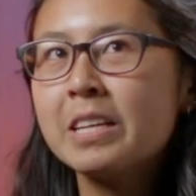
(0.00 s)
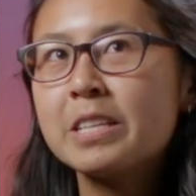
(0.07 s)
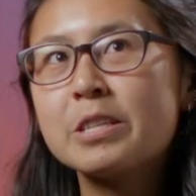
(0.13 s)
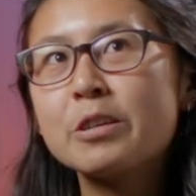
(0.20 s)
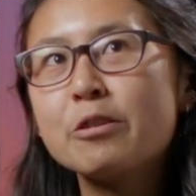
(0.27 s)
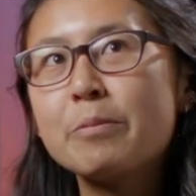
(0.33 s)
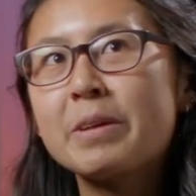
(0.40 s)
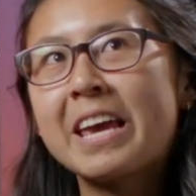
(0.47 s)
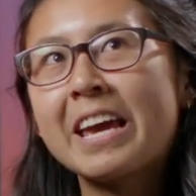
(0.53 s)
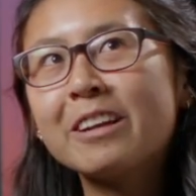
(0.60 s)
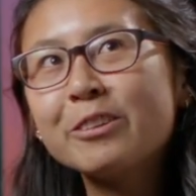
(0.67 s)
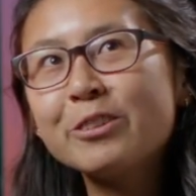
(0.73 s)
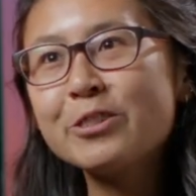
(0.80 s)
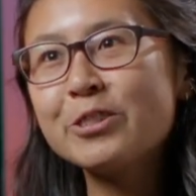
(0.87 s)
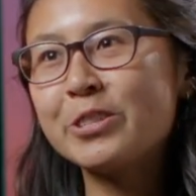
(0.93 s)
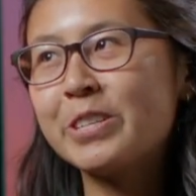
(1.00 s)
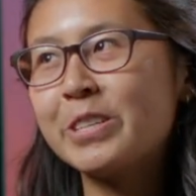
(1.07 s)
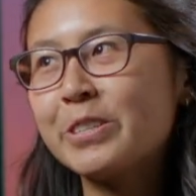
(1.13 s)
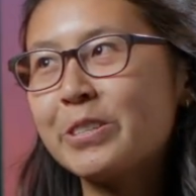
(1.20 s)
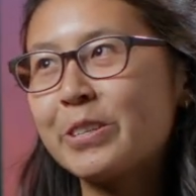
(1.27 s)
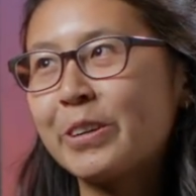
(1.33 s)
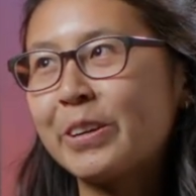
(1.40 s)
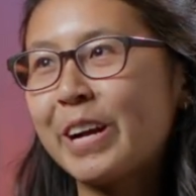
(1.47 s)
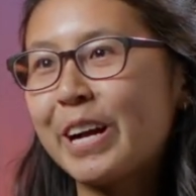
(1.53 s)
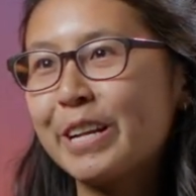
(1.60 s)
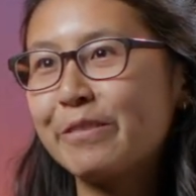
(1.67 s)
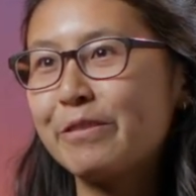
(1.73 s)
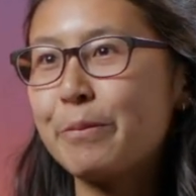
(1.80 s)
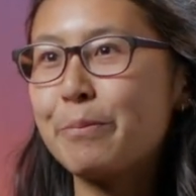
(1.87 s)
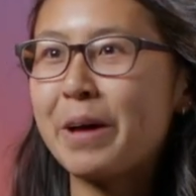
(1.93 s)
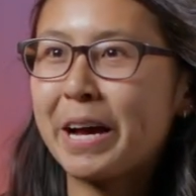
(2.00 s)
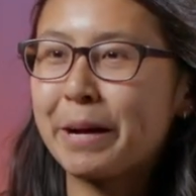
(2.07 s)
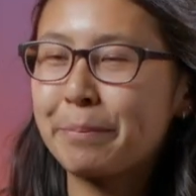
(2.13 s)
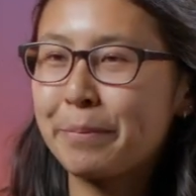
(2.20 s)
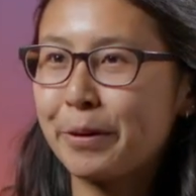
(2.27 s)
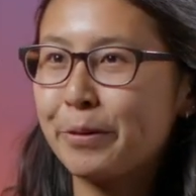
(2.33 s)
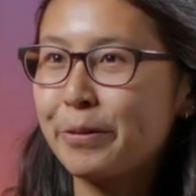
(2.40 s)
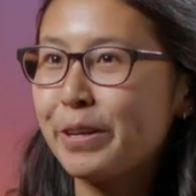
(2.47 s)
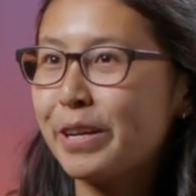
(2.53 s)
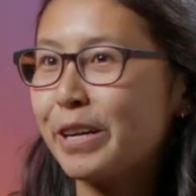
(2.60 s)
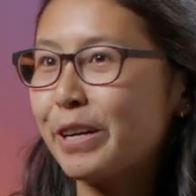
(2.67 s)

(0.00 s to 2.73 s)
So the mechanical engineers are kind of the backbone